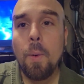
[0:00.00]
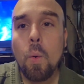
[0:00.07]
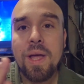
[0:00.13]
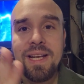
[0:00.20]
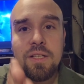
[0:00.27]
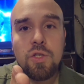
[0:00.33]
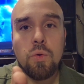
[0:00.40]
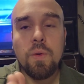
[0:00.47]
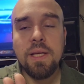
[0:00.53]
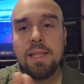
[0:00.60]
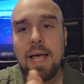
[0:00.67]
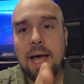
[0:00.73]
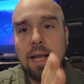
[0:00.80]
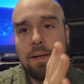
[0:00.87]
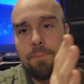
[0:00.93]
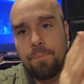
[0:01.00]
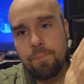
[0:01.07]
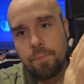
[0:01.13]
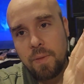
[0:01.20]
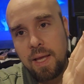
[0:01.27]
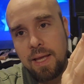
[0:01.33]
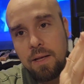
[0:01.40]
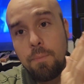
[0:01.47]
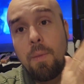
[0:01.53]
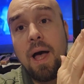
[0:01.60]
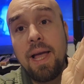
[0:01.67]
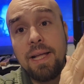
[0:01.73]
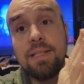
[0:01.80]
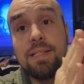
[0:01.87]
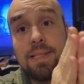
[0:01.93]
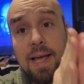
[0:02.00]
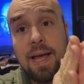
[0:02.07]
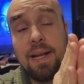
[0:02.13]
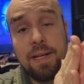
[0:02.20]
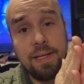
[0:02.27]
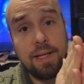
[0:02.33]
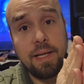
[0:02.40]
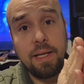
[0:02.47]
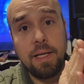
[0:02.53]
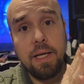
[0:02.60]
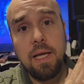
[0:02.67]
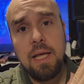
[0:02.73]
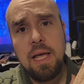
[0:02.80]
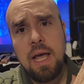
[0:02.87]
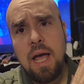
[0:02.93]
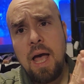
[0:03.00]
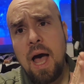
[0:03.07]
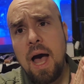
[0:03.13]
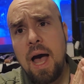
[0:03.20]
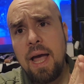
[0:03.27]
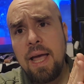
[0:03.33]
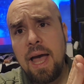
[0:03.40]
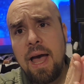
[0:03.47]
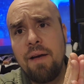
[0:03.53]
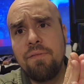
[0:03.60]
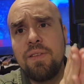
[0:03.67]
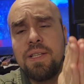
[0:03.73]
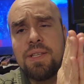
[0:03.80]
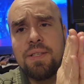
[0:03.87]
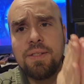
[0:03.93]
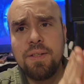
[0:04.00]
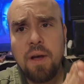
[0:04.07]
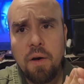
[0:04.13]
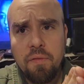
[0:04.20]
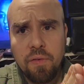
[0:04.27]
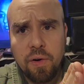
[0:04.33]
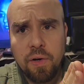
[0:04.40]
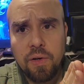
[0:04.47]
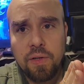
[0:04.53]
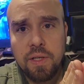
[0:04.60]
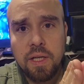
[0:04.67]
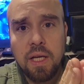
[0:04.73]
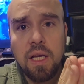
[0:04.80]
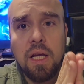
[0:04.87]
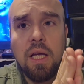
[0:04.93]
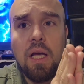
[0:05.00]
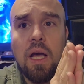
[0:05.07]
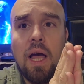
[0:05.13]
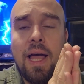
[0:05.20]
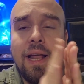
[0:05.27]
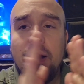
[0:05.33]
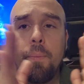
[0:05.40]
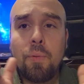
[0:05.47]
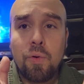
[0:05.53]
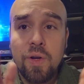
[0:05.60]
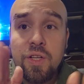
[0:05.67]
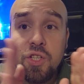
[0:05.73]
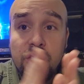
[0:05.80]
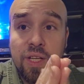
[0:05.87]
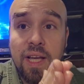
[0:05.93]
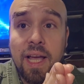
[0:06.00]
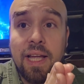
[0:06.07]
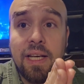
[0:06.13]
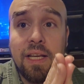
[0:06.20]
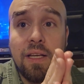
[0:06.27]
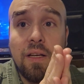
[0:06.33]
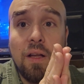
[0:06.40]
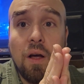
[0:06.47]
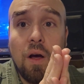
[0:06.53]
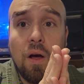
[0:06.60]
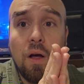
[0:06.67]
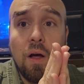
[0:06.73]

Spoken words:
But in doing that, in my insanity, I have discovered and appreciated